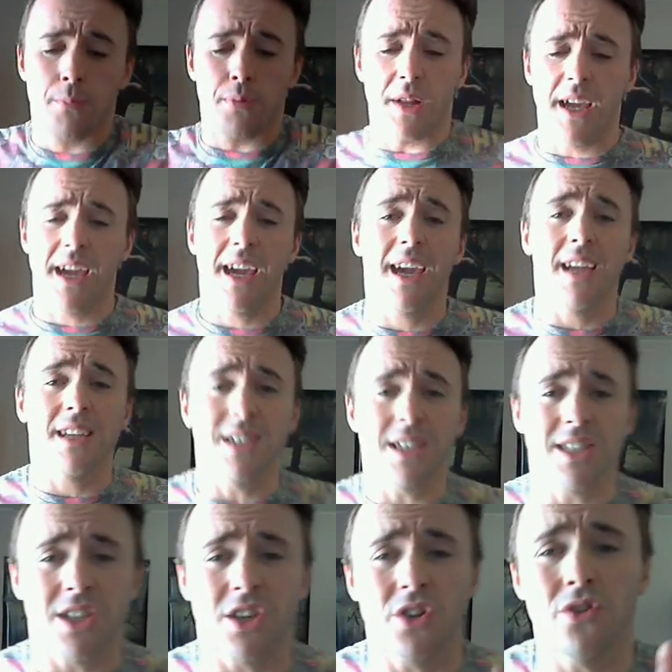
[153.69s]
please
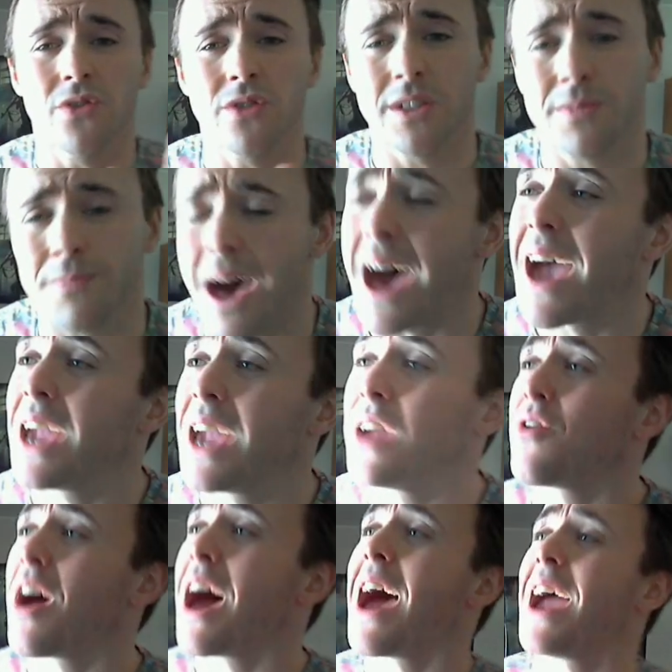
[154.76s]
excuse my
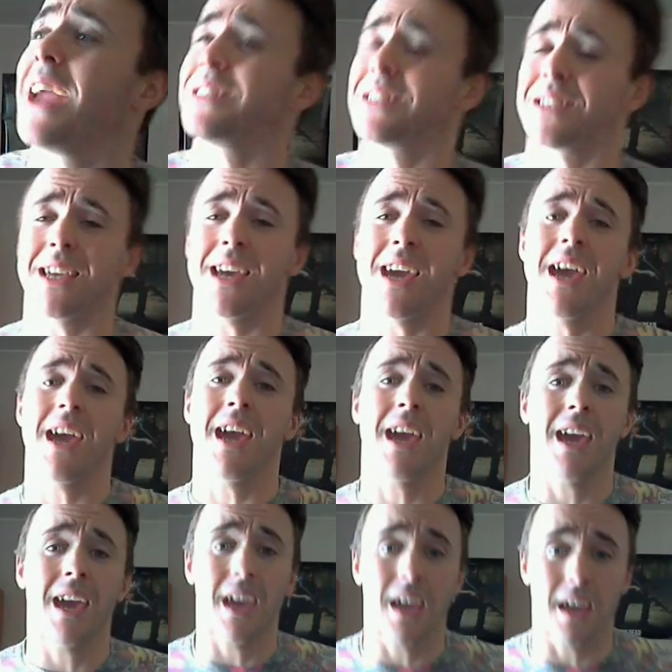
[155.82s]

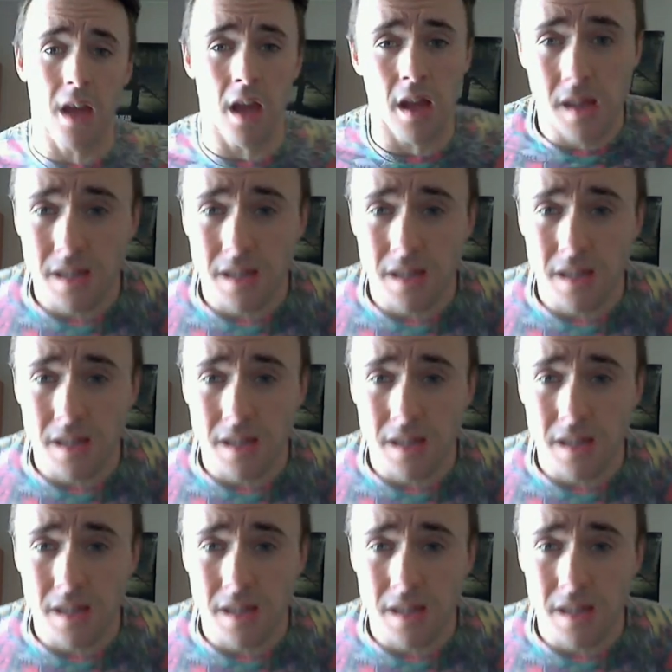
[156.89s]
writing.